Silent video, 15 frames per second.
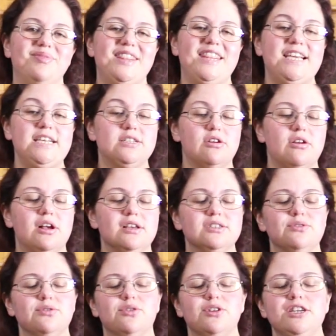These are
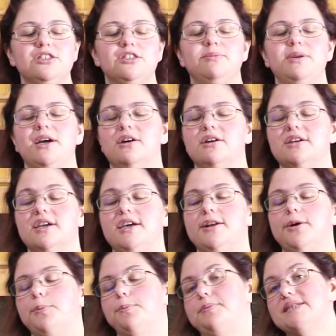also going to be our
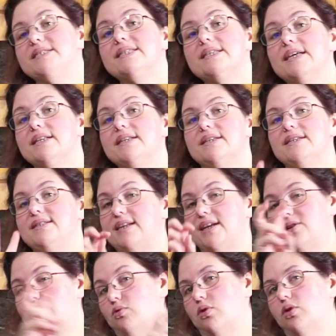Keto Biscuit
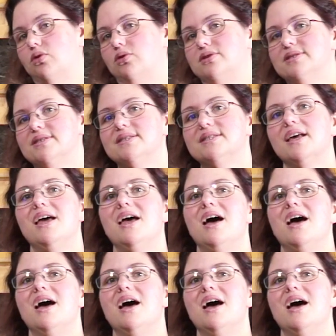dinner rolls,